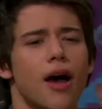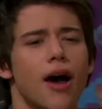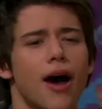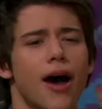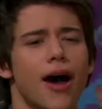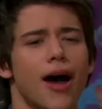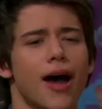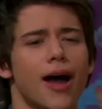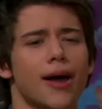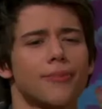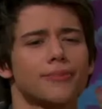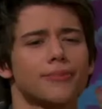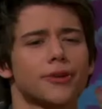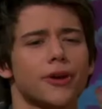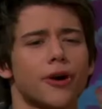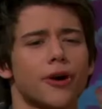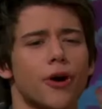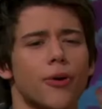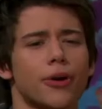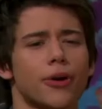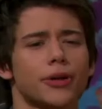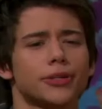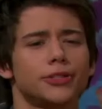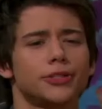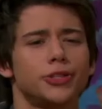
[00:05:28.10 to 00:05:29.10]
I'm
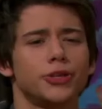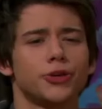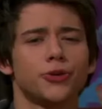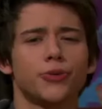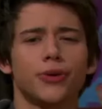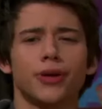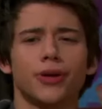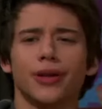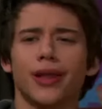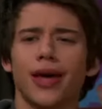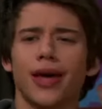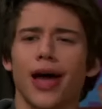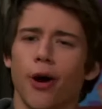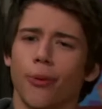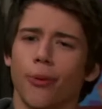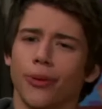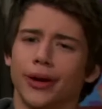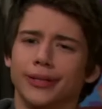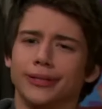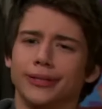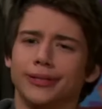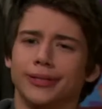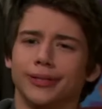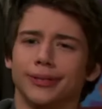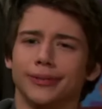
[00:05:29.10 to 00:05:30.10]
going to allow
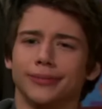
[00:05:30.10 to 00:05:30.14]
it.